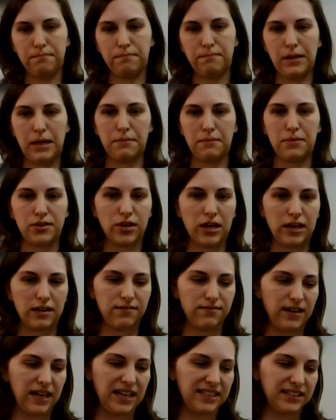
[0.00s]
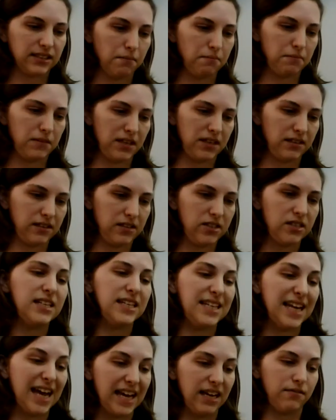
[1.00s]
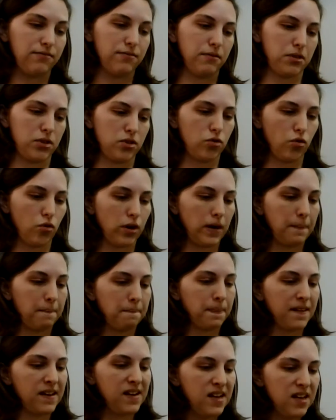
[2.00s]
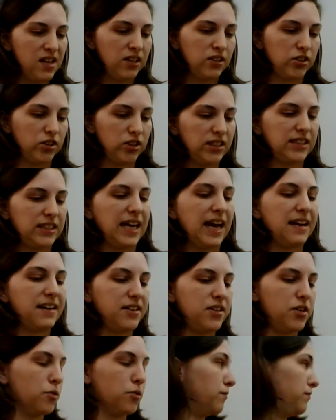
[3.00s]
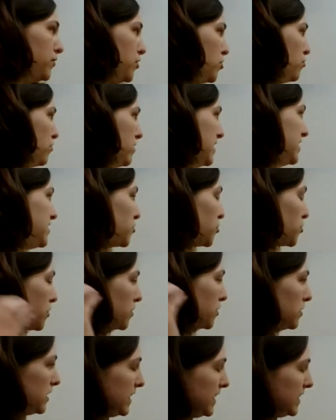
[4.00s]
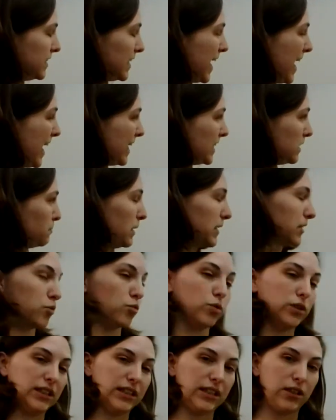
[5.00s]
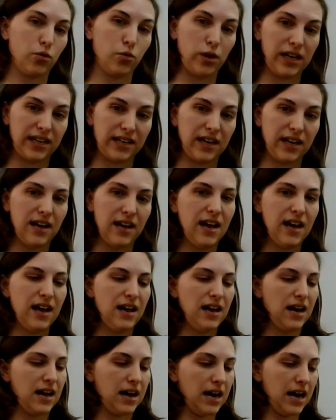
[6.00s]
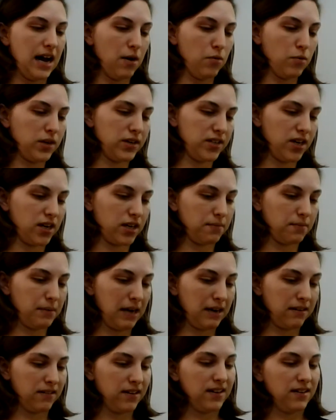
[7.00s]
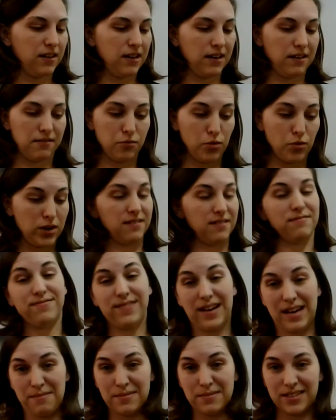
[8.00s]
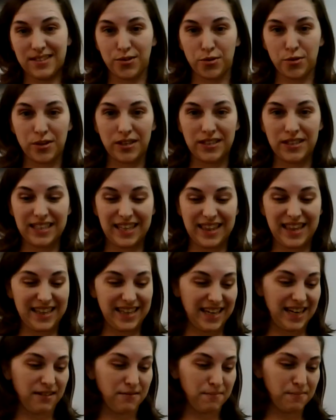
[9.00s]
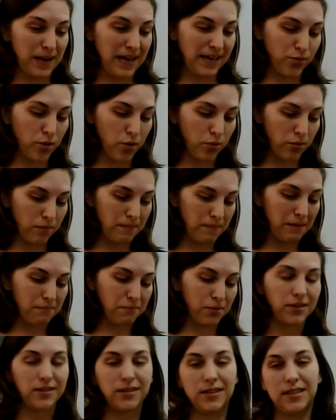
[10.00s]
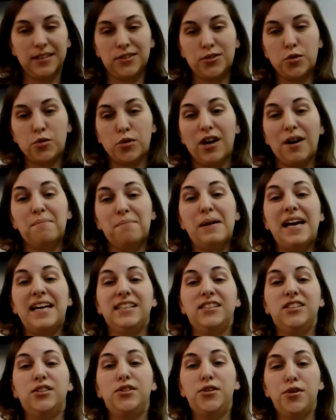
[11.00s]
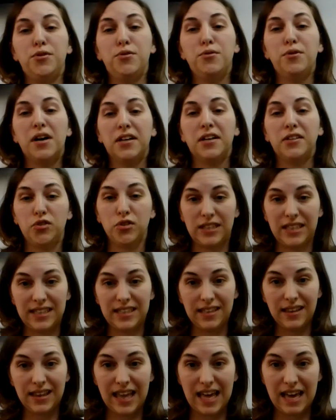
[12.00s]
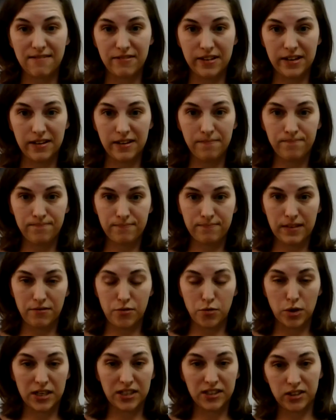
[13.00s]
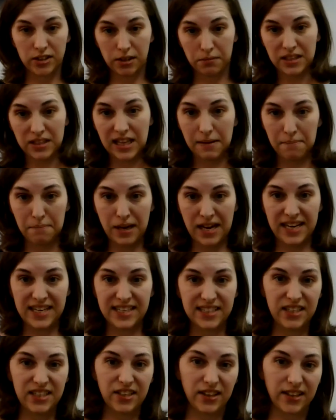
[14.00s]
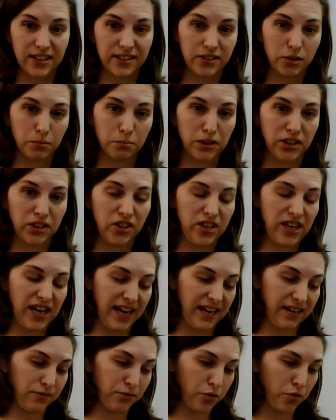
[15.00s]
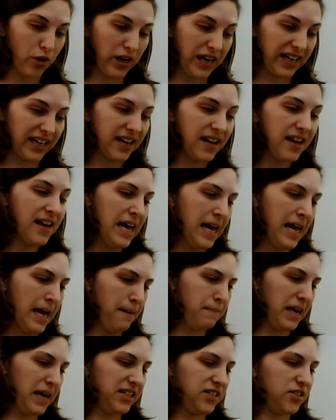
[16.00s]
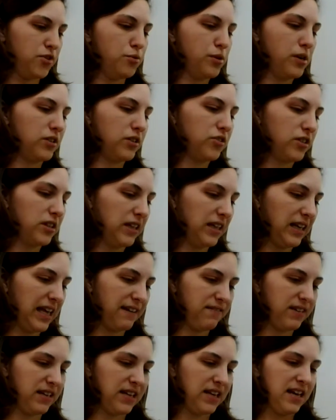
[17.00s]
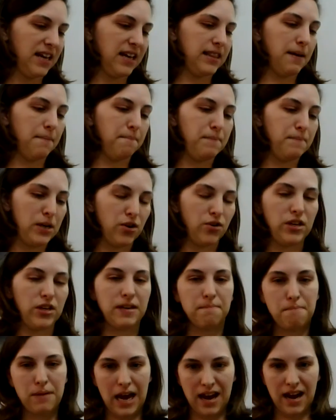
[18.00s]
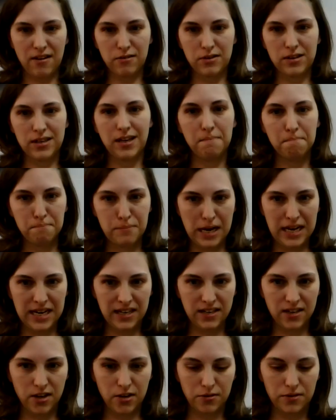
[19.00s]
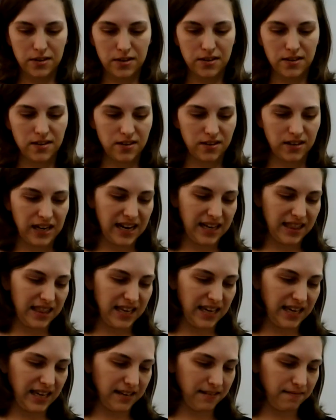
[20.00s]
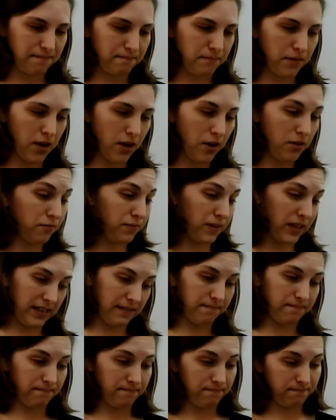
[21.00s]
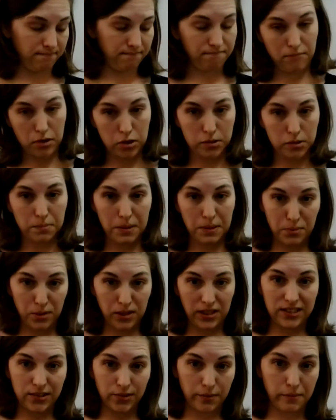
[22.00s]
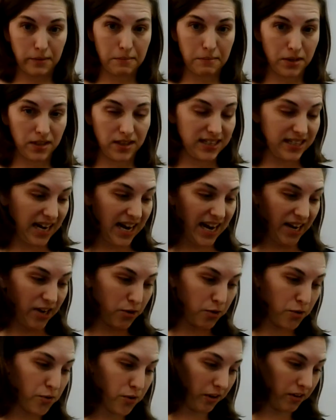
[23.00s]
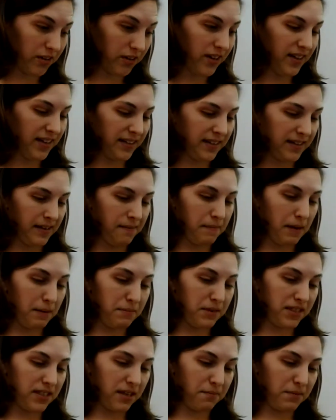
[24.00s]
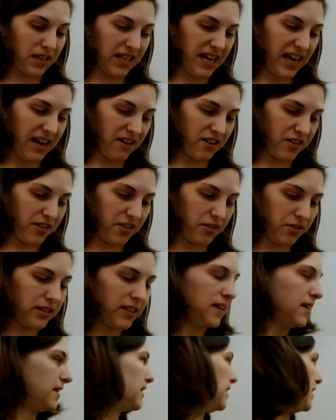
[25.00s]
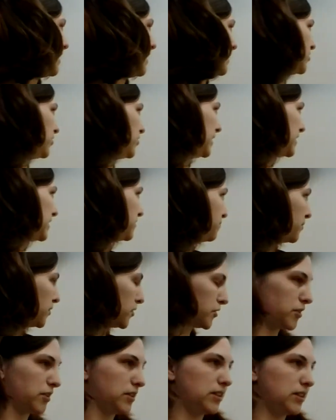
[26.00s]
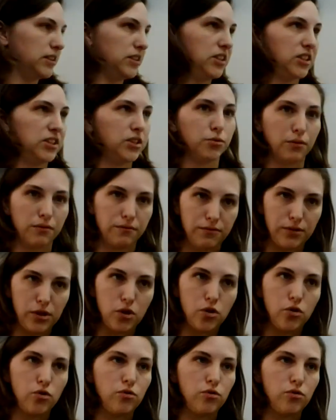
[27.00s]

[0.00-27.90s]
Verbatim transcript: be able to try to find something to take from the story. So just kind of to review these, these aspects really quick, uh, I want to talk about uh, one of the famous stories I think that everybody will remember the story on page 211. If you want to jump to that page in your literature book, you can real quick. Page 211, the million pound banknote. Okay, I think hopefully most people at least remember the title or maybe some of the characters. Uh, so that's first, just to review